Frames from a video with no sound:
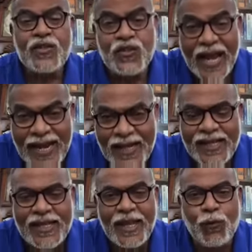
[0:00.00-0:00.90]
Second
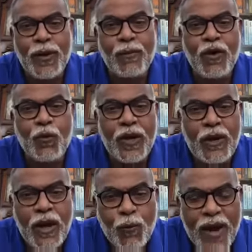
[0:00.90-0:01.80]
thing that we, we,
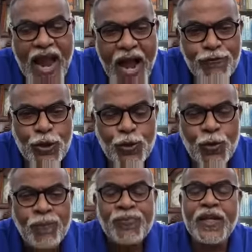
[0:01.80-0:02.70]
we have to do
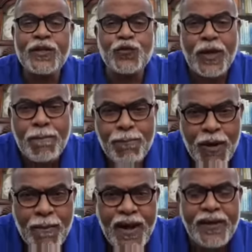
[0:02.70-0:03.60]
is to
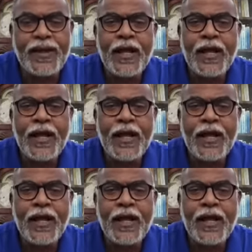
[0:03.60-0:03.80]
implement